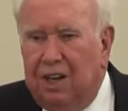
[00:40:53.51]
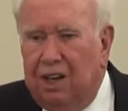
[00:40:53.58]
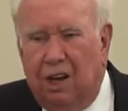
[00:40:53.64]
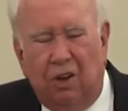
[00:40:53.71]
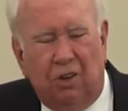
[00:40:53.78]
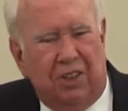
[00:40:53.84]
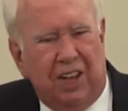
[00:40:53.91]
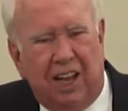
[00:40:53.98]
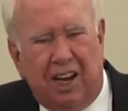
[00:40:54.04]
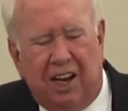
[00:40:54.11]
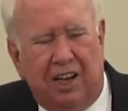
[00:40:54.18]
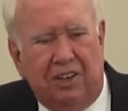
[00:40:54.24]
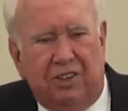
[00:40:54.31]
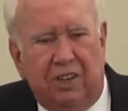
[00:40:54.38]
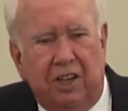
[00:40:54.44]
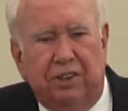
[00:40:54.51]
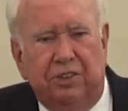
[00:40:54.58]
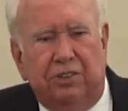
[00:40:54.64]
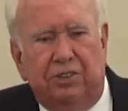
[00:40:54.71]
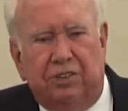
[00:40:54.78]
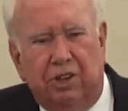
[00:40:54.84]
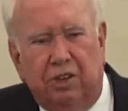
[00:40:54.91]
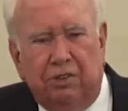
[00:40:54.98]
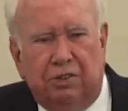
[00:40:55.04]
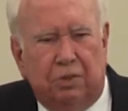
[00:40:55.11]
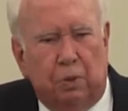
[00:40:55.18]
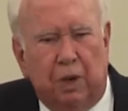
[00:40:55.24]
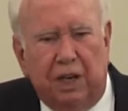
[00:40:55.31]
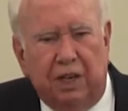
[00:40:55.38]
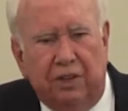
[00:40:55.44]
"Oh, that idea is so
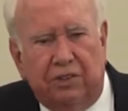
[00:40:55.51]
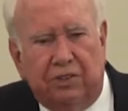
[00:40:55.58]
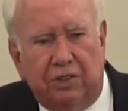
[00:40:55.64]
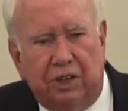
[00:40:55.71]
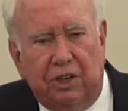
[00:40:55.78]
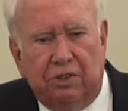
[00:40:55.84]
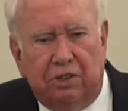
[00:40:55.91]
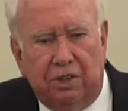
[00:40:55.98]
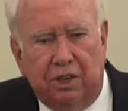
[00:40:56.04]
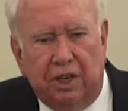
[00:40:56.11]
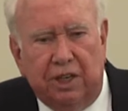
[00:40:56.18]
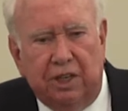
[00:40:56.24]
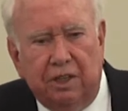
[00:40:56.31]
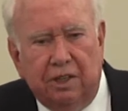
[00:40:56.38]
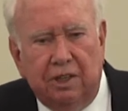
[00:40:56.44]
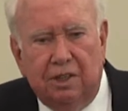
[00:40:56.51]
20th century."